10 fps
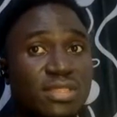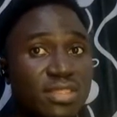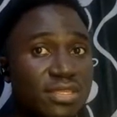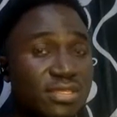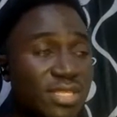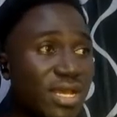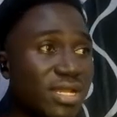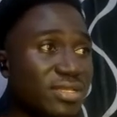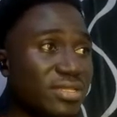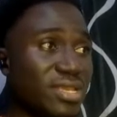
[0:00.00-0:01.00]
These
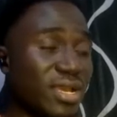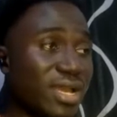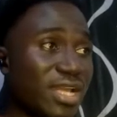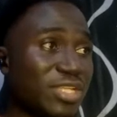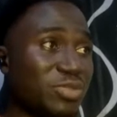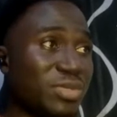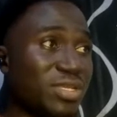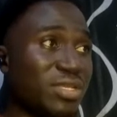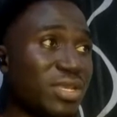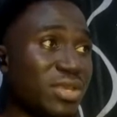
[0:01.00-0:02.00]
are their
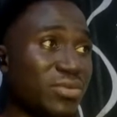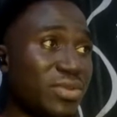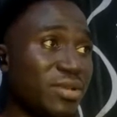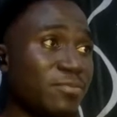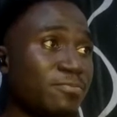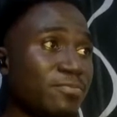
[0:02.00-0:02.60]
catchment area.